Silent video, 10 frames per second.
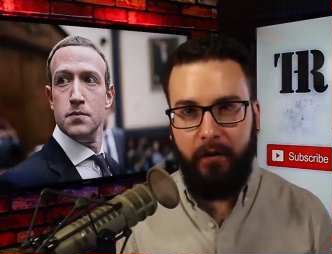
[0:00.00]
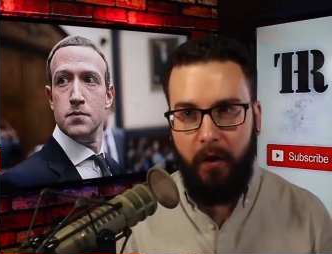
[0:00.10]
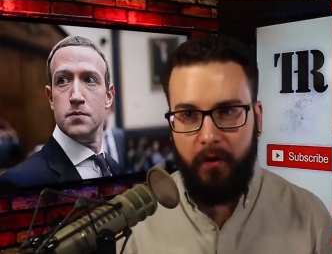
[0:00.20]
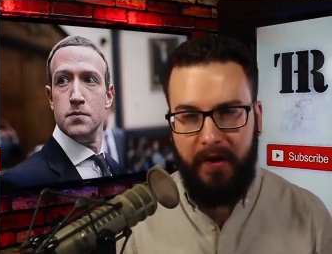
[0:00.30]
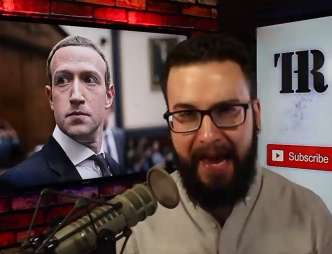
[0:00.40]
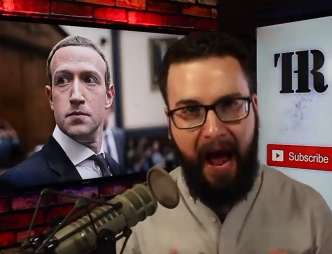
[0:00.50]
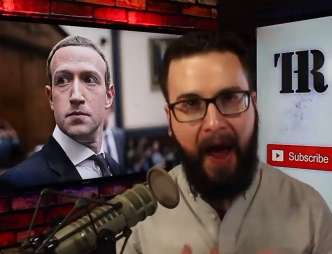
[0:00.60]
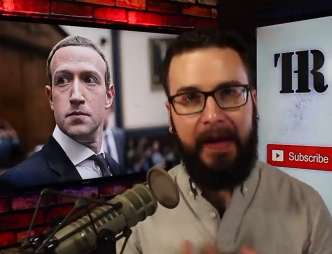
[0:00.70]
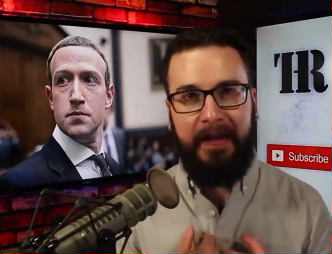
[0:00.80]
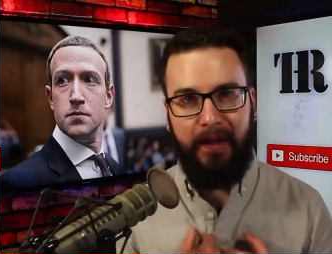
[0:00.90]
Speaker 1: Look, can
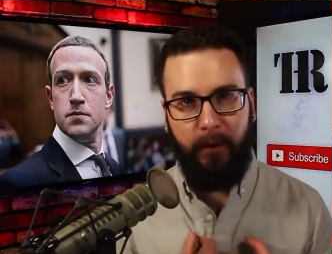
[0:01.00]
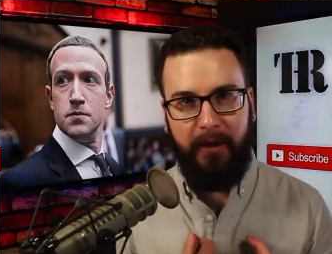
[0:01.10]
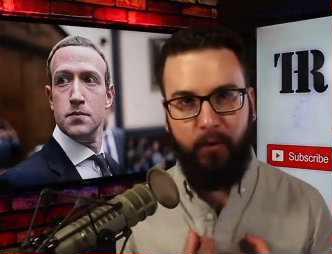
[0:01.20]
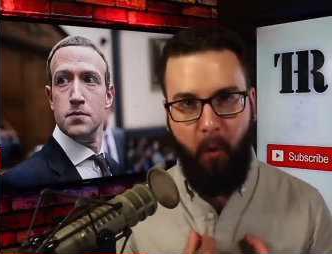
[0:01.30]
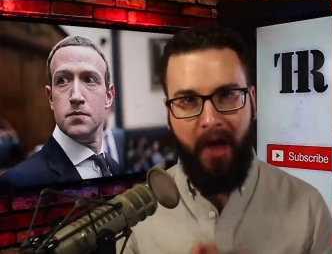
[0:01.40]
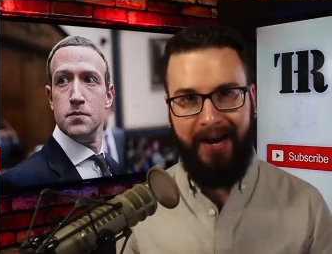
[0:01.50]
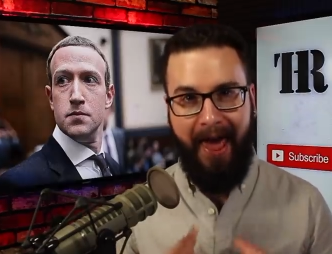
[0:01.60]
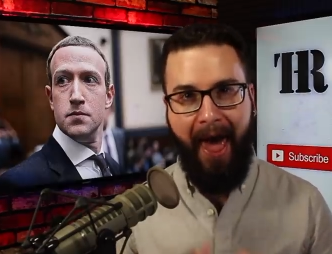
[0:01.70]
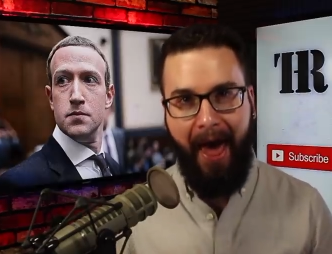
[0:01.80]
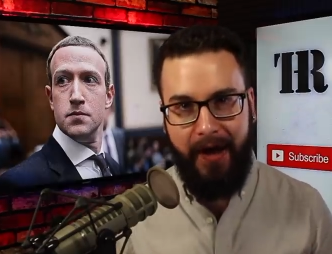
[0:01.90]
I literally run
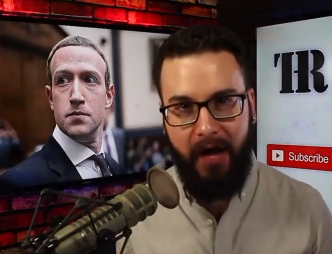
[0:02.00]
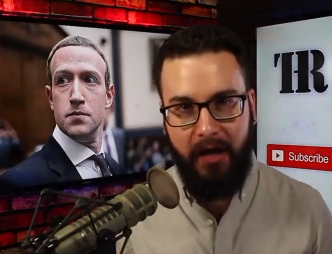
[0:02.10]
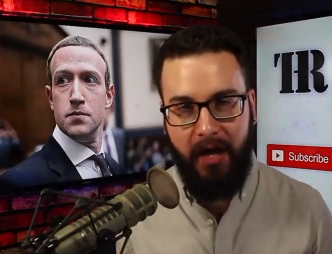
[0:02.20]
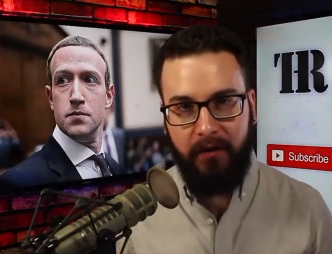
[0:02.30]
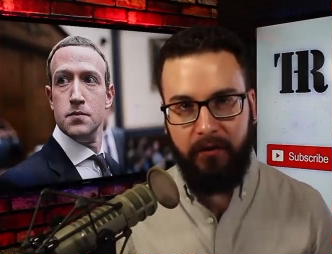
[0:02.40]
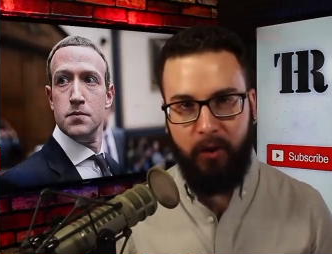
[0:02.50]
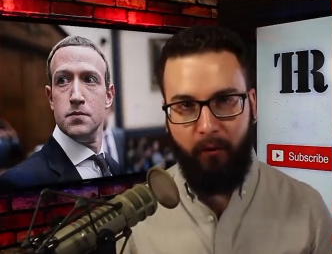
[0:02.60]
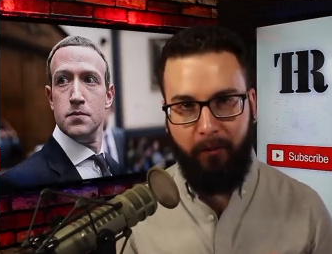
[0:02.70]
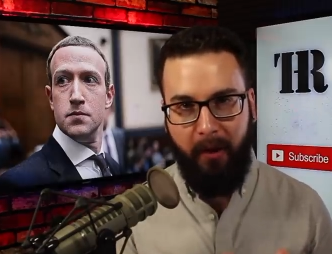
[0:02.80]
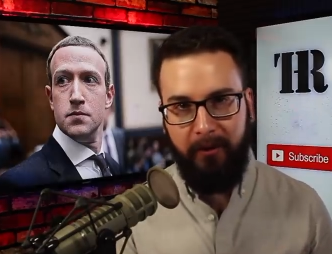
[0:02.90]
an ad against a
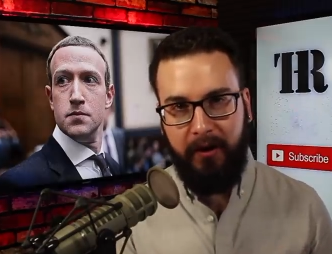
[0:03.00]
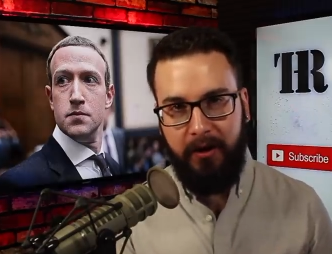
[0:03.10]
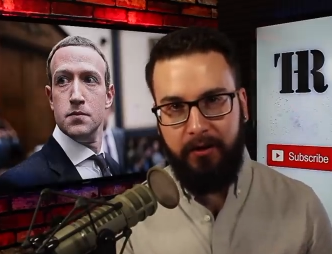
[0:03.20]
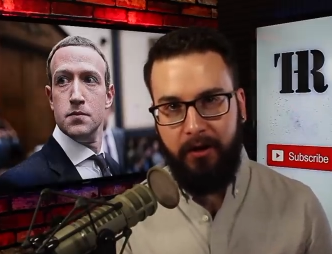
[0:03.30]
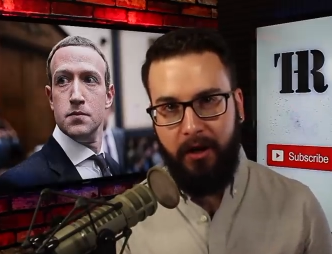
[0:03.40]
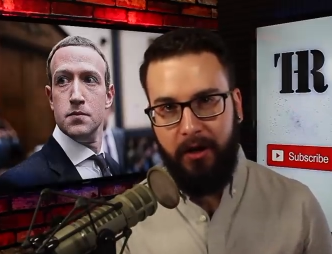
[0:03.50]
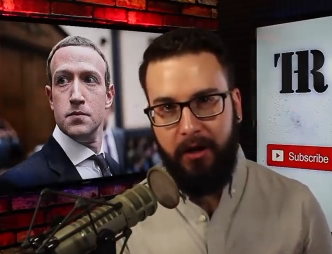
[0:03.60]
Republican